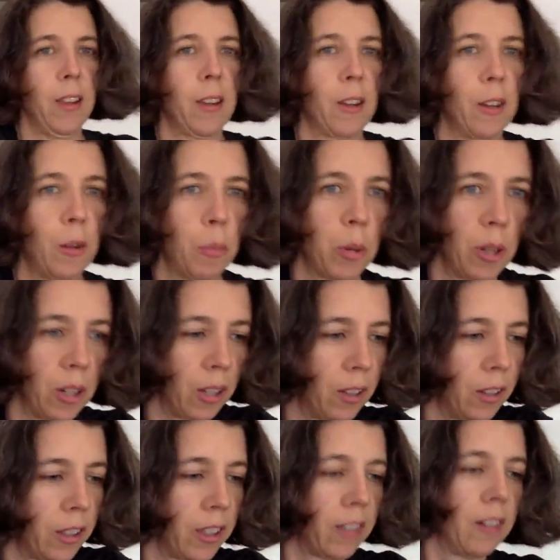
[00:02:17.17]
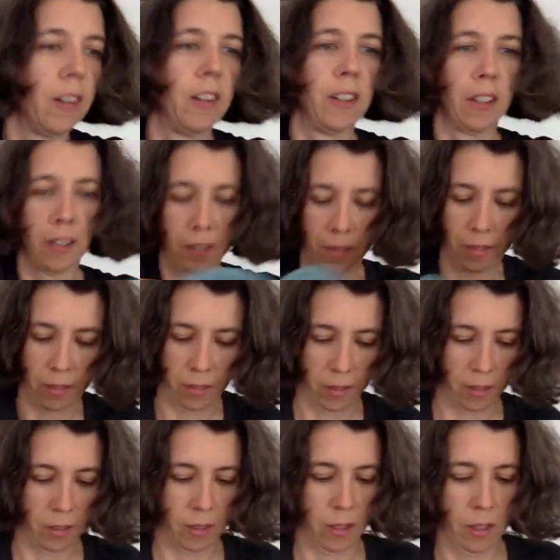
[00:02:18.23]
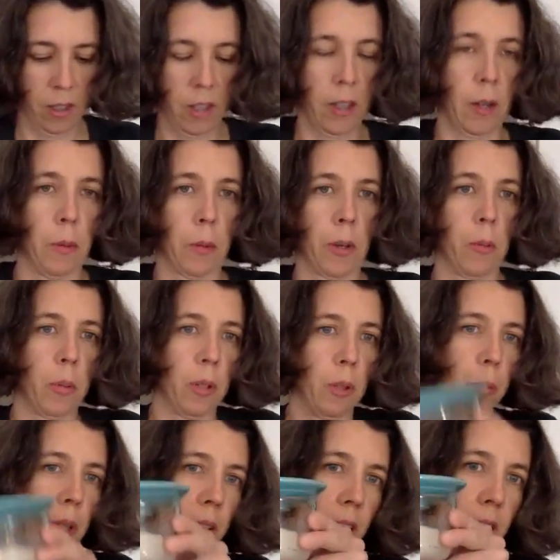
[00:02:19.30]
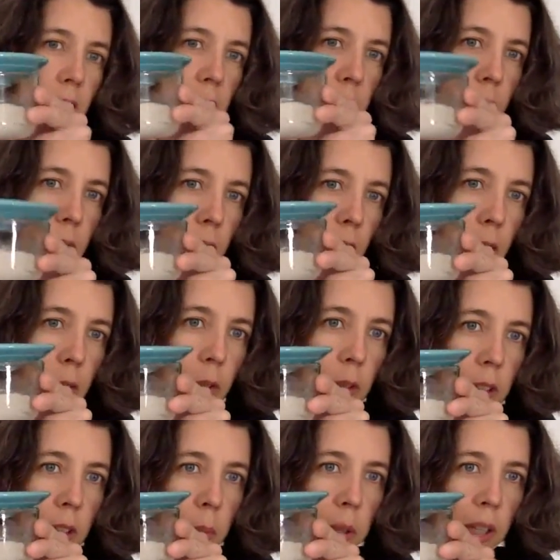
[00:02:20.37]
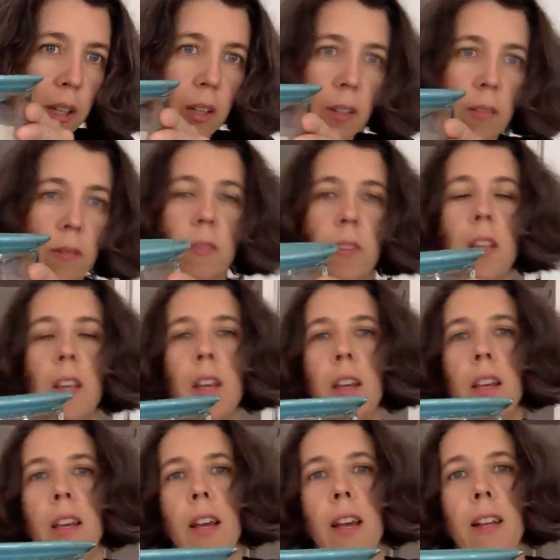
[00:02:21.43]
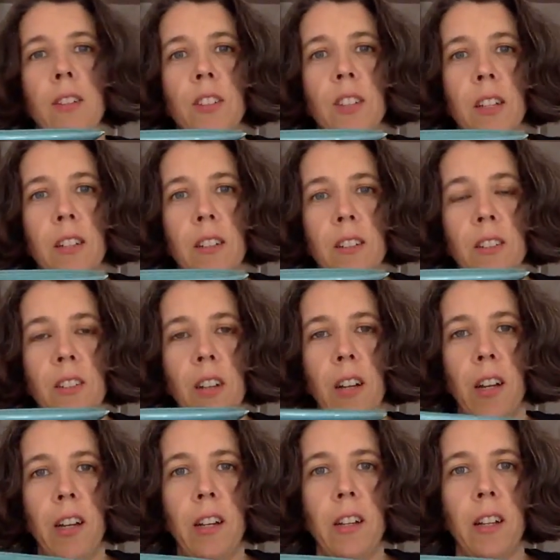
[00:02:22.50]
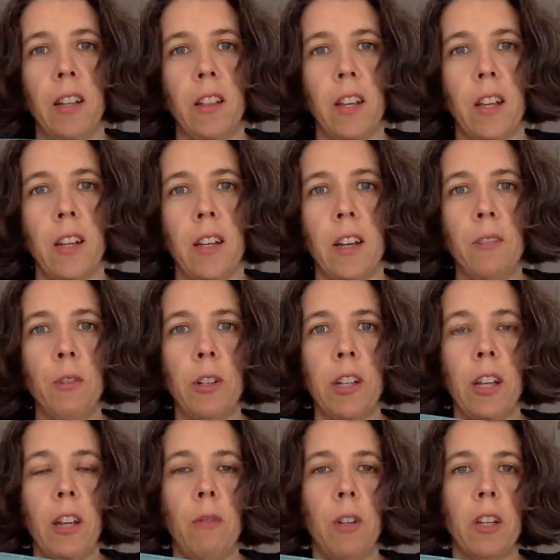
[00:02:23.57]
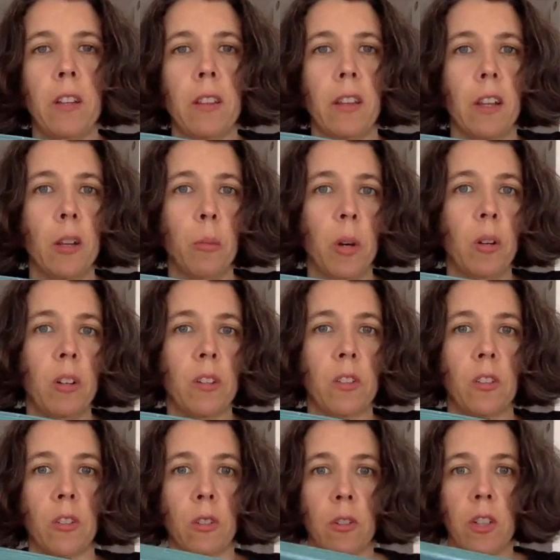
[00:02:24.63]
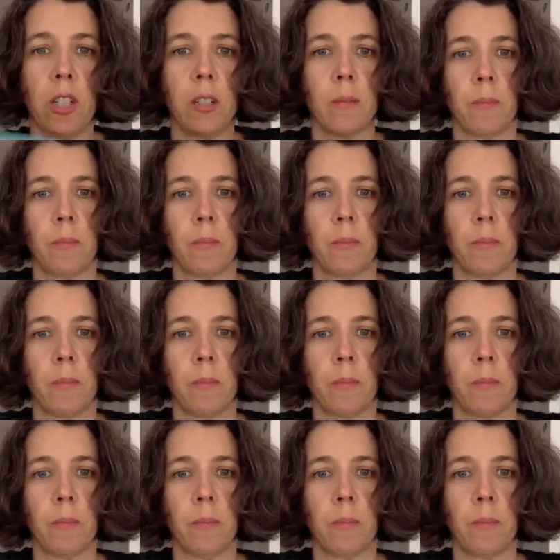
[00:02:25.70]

going to put a lid on it. I'm going to put a plate, cover it with a plate and set it aside. And then every day when you think about it, stir it.